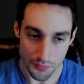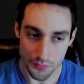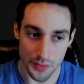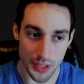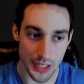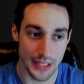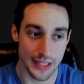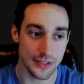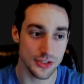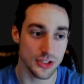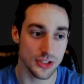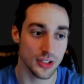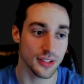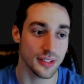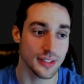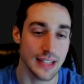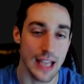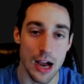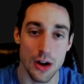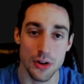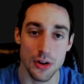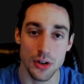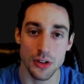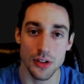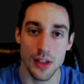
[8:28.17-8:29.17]
and it's just
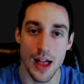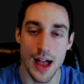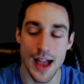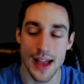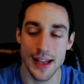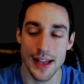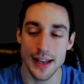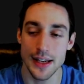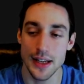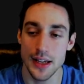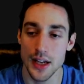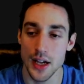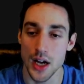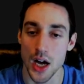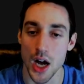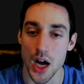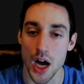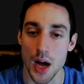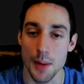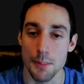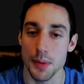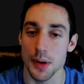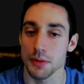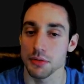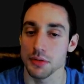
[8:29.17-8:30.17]
down a lot.
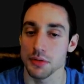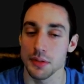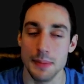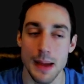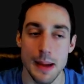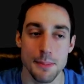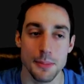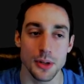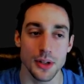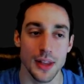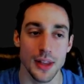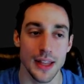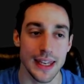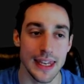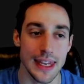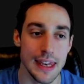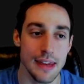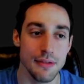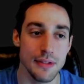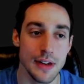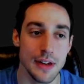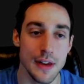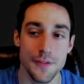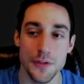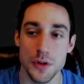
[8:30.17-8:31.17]
Um, but remember, like
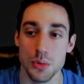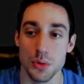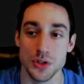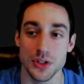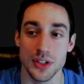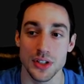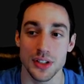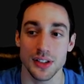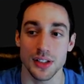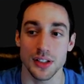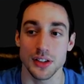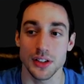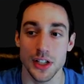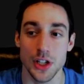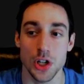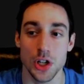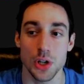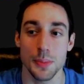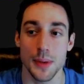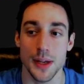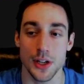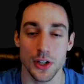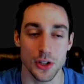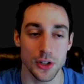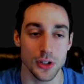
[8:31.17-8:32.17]
even if you were just a little
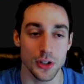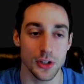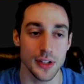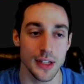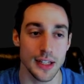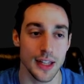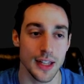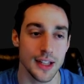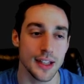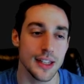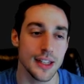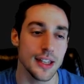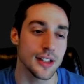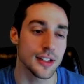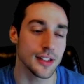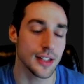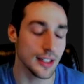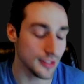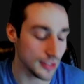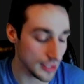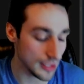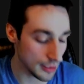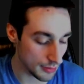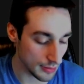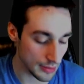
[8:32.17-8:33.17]
bit early, like here,
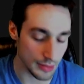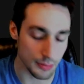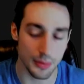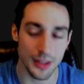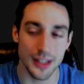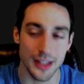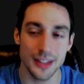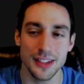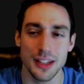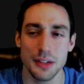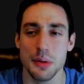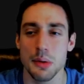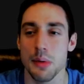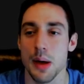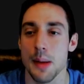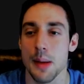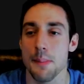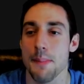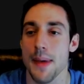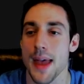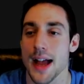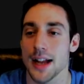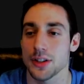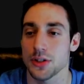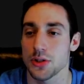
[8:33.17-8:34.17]
let's say let's say we went
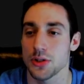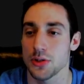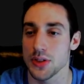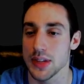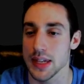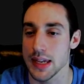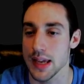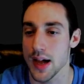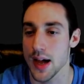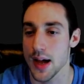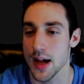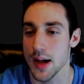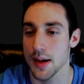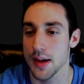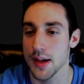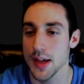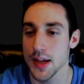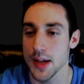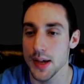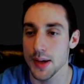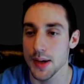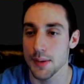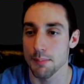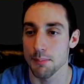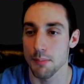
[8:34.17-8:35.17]
back to the uh,
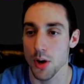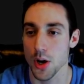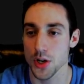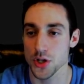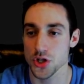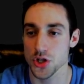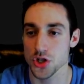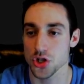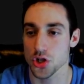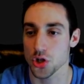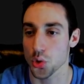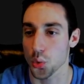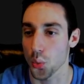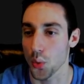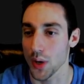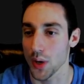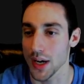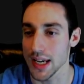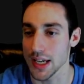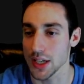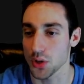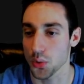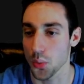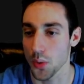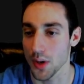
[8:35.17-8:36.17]
March
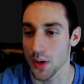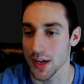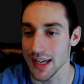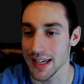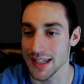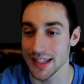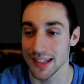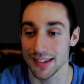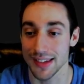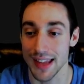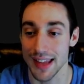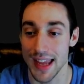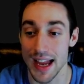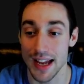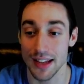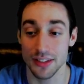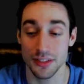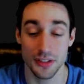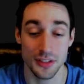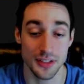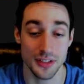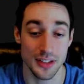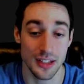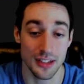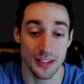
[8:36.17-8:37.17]
2020
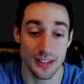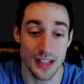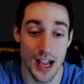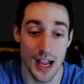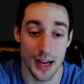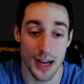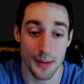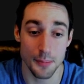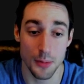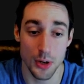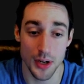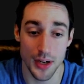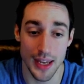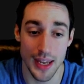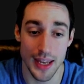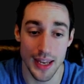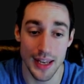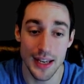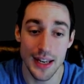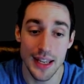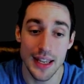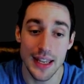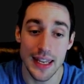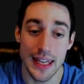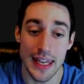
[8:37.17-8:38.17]
disaster in the stock
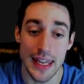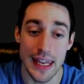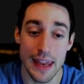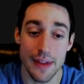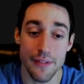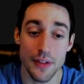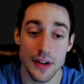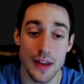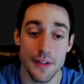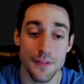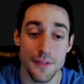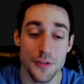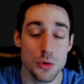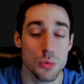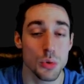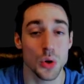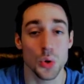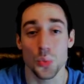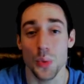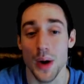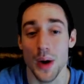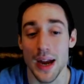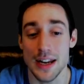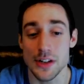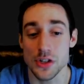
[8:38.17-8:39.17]
market. Even if you were
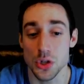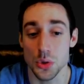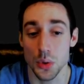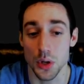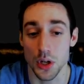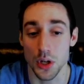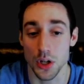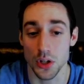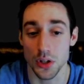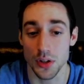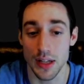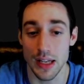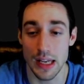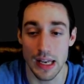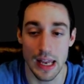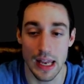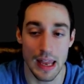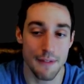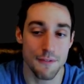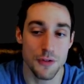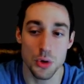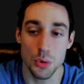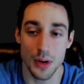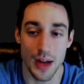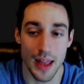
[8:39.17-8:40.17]
way too early,
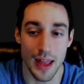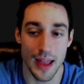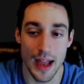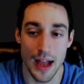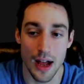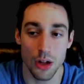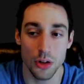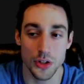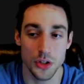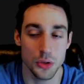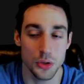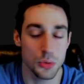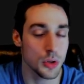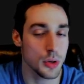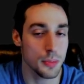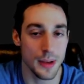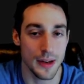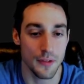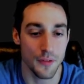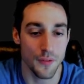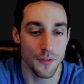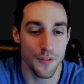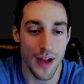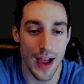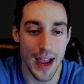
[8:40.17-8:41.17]
if you would have held, you would have
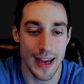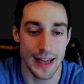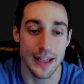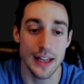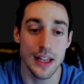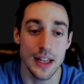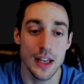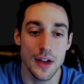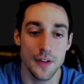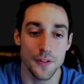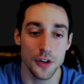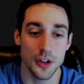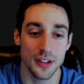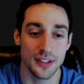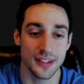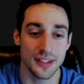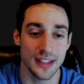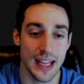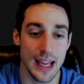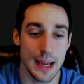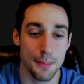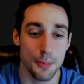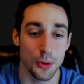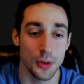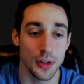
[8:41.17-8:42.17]
been fine. For
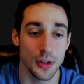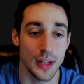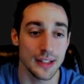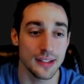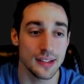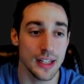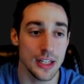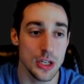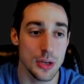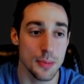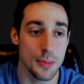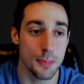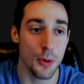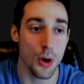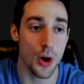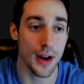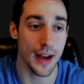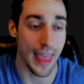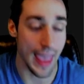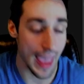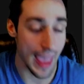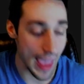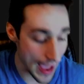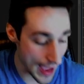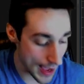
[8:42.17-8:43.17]
example, let's say you
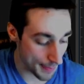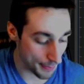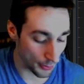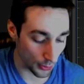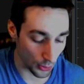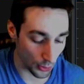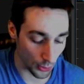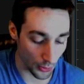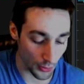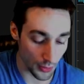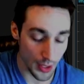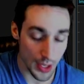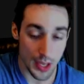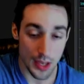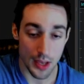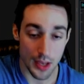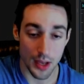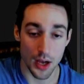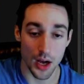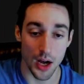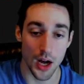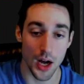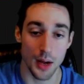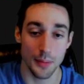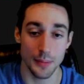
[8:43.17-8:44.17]
bought Apple.
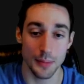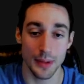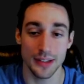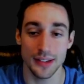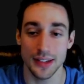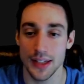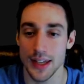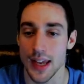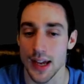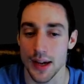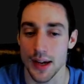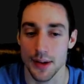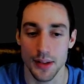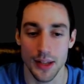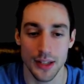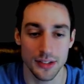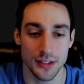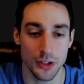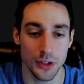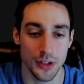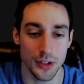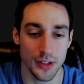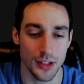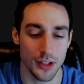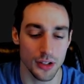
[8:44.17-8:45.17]
Um, let's say yeah, let's
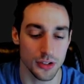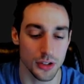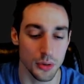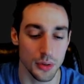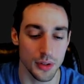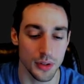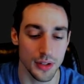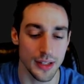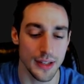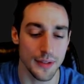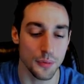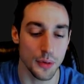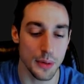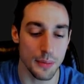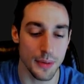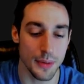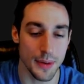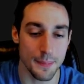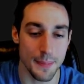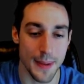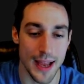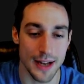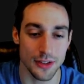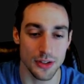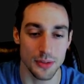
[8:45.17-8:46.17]
so if we went
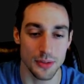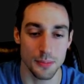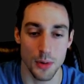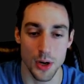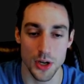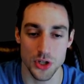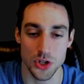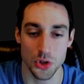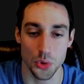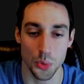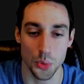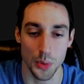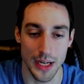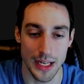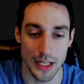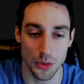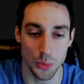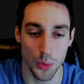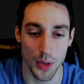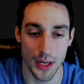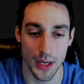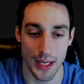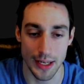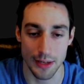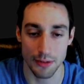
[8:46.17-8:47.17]
back to March
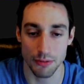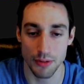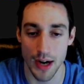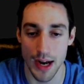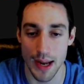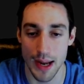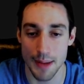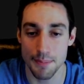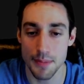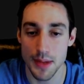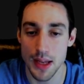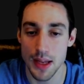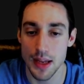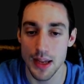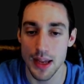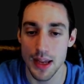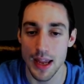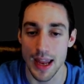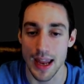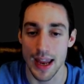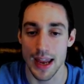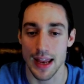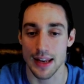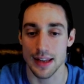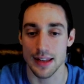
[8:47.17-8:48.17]
2020, right?
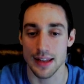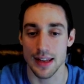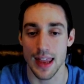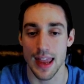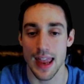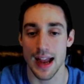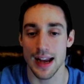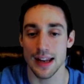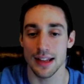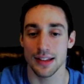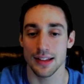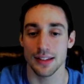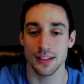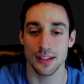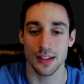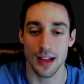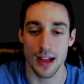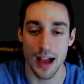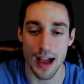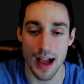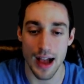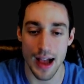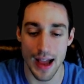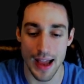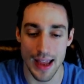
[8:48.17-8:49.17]
And at its
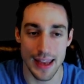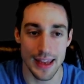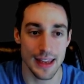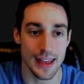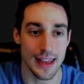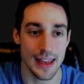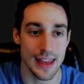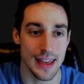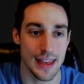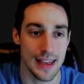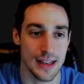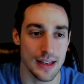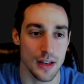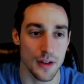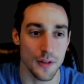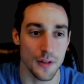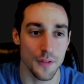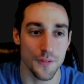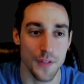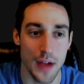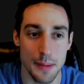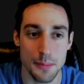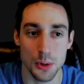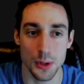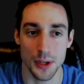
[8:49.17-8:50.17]
high in
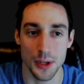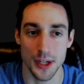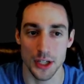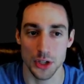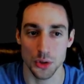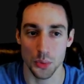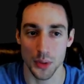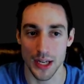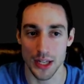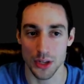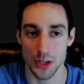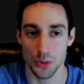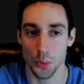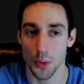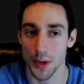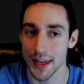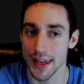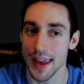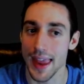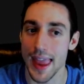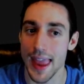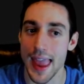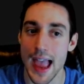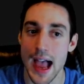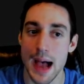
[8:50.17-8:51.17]
February
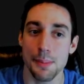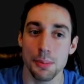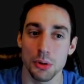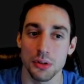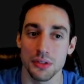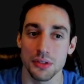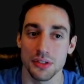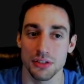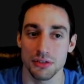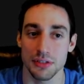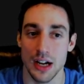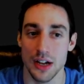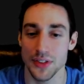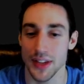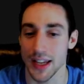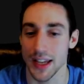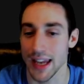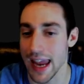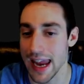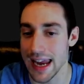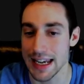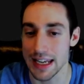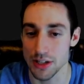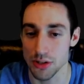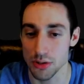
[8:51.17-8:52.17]
2020, Apple was around like
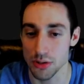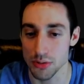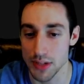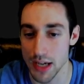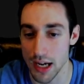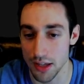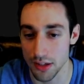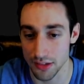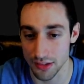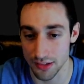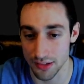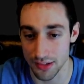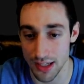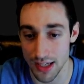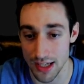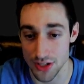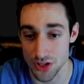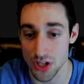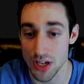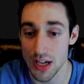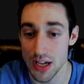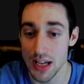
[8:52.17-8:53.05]
$82 each.